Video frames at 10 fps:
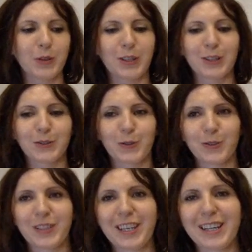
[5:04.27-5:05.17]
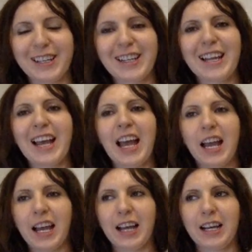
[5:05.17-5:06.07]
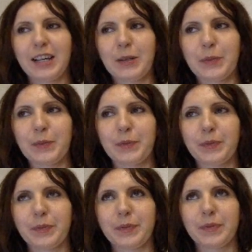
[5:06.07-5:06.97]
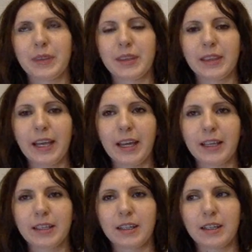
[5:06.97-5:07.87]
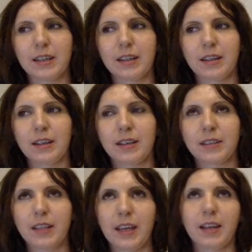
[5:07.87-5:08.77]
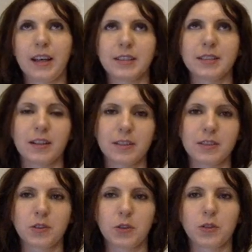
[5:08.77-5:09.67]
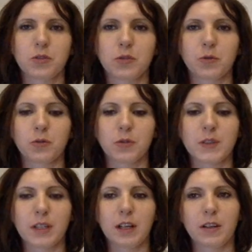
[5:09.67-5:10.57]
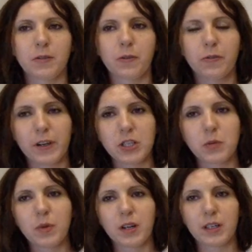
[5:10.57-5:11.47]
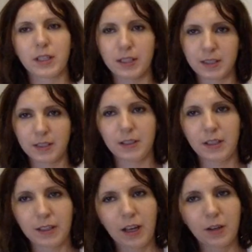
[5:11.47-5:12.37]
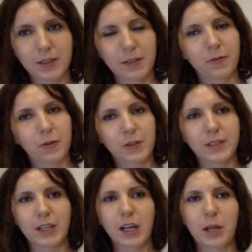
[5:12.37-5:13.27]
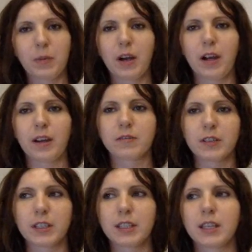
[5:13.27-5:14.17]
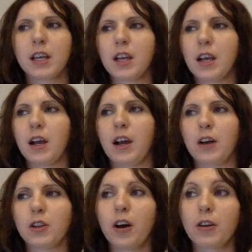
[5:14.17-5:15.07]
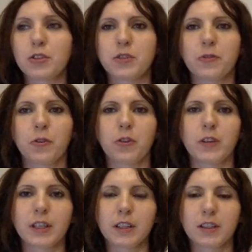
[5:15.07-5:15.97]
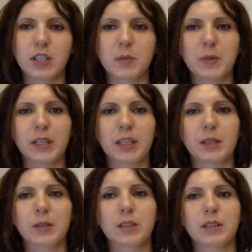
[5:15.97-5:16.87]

Salesforce there. Then I started to sell for French market. And now it's the first time I really launched for English-speaking